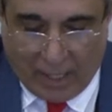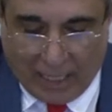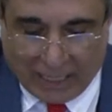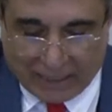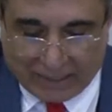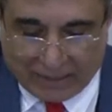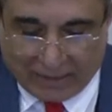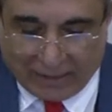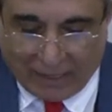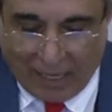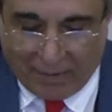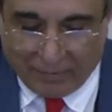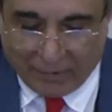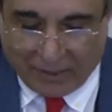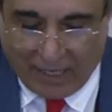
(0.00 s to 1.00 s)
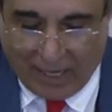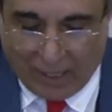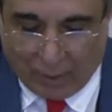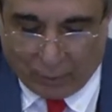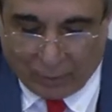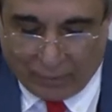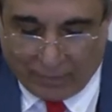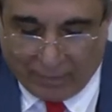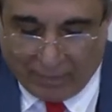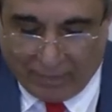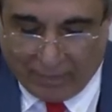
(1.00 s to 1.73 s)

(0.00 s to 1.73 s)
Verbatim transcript: has come down